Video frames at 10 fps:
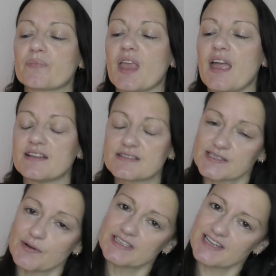And
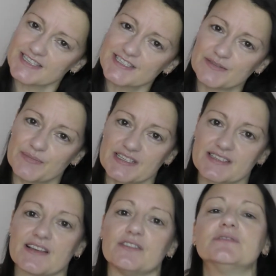so I tested
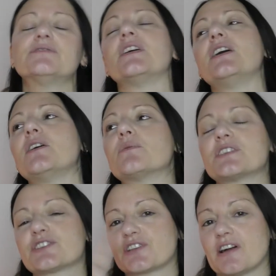myself,
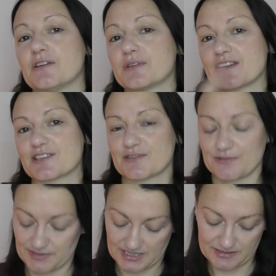which I'll get to
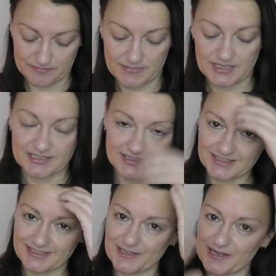in a
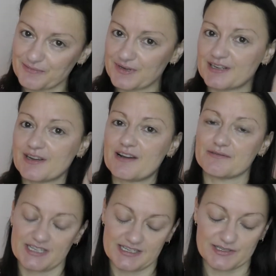minute, and where I
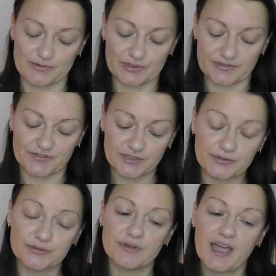will test all of
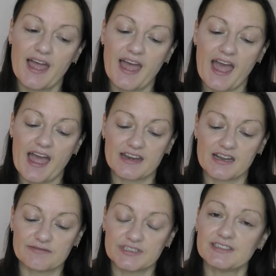you. And
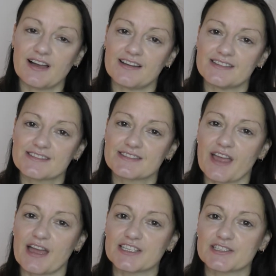I realized
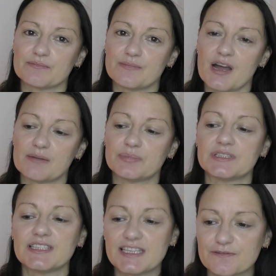that my
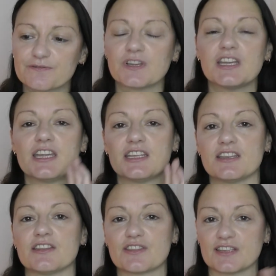belief
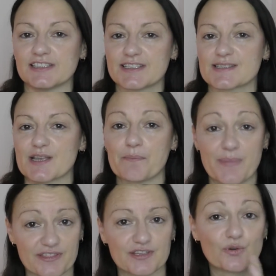in the list
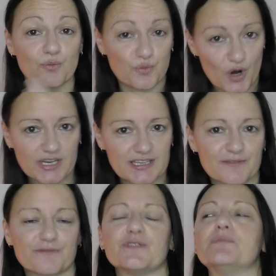method
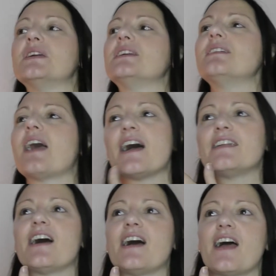working for me
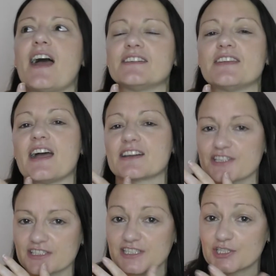had
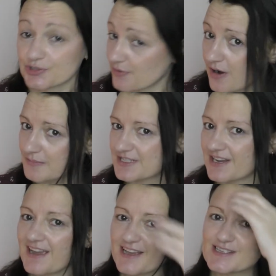actually dropped.
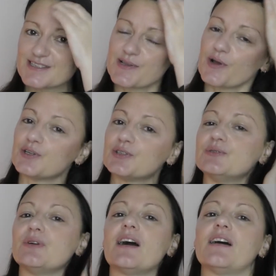
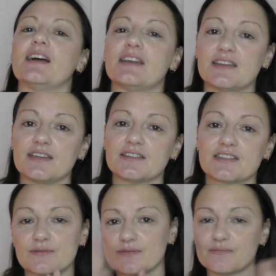So I
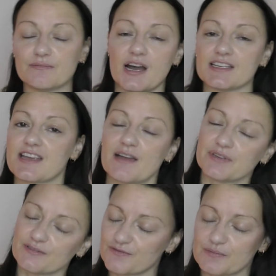did my
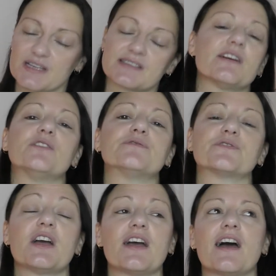tapping for
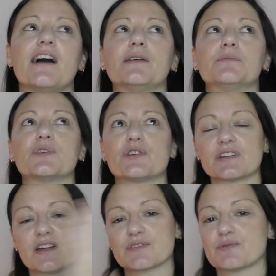myself, got
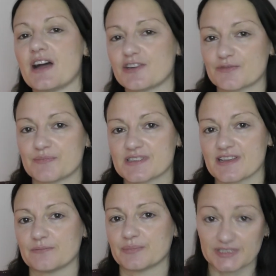it up to
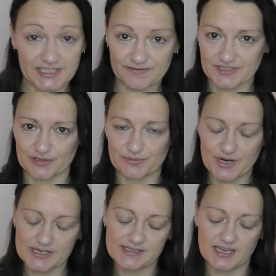100% belief that it
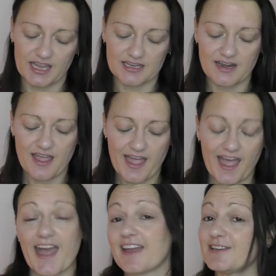works again,
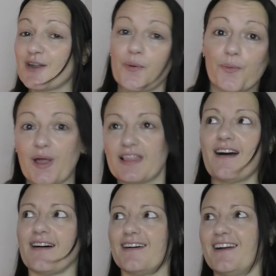and
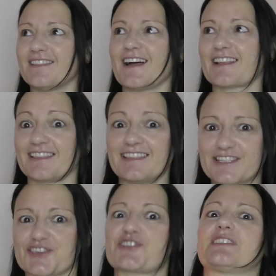voila, like
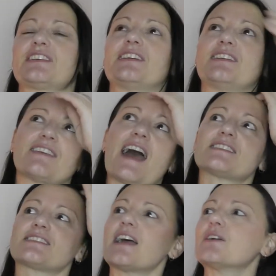literally
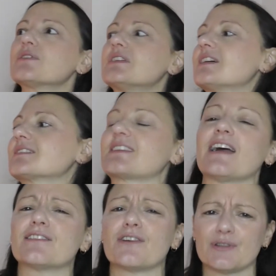that day or the next
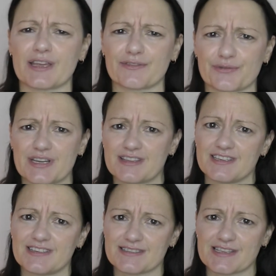day, I got like 3
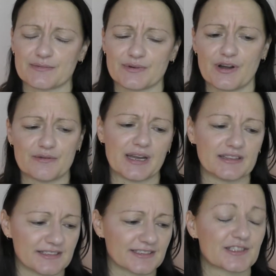things that were on my
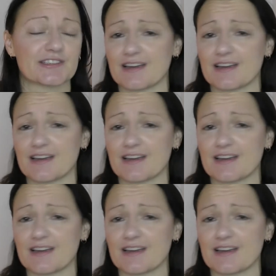list.